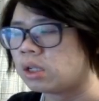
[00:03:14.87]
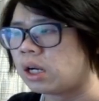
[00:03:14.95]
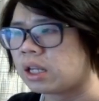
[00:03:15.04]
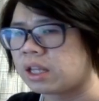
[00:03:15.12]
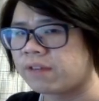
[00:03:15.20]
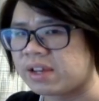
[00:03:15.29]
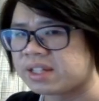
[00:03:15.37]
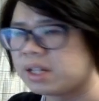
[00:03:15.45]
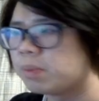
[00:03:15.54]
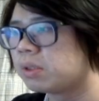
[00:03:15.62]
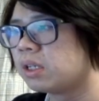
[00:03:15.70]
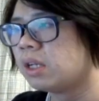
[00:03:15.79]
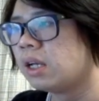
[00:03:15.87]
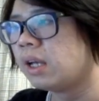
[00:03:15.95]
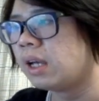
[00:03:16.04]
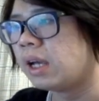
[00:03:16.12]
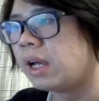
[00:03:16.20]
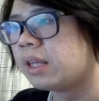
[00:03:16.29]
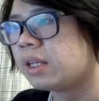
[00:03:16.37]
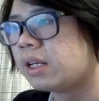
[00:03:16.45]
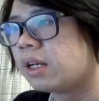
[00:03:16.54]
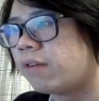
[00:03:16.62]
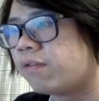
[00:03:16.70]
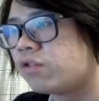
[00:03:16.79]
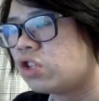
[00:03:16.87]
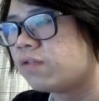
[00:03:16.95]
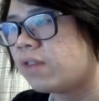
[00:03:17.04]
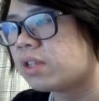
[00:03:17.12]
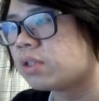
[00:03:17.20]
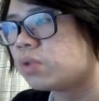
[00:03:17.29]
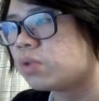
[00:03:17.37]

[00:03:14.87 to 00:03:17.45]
I think face up, and then face up